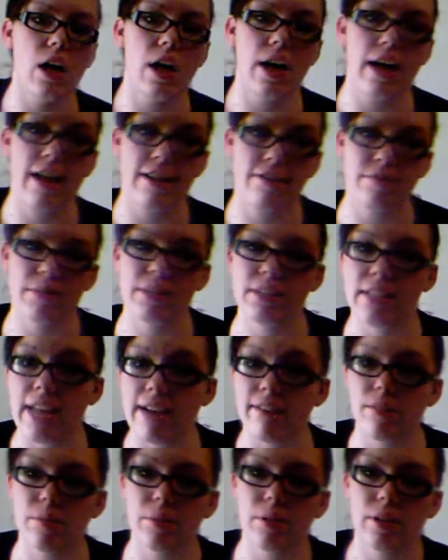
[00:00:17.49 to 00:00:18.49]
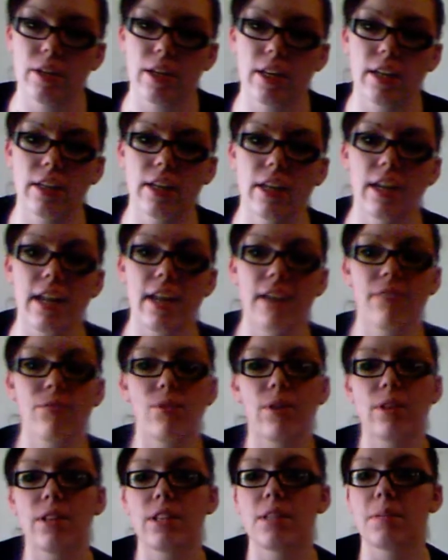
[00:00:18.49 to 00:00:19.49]
have been cyberbullied, and I have
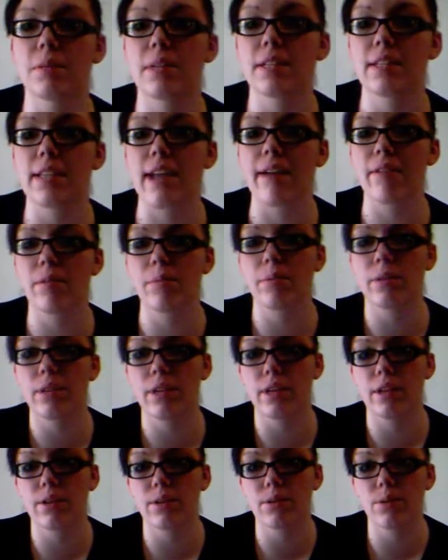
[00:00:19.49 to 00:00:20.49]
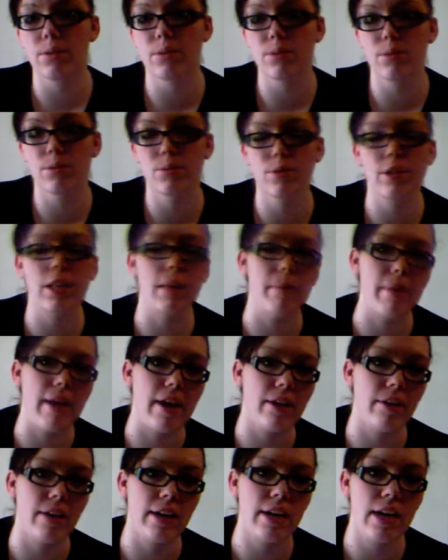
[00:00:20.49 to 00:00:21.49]
one that's being cyberbullied really
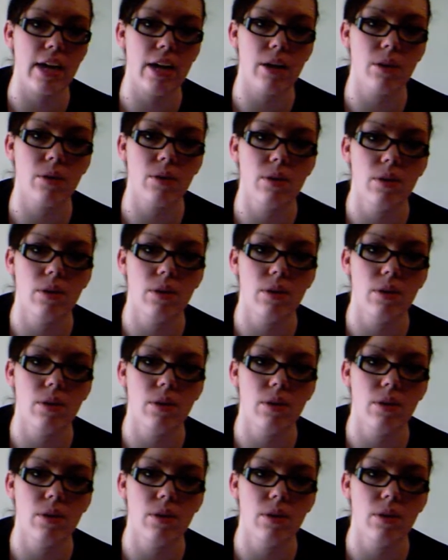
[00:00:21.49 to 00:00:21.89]
bad right now,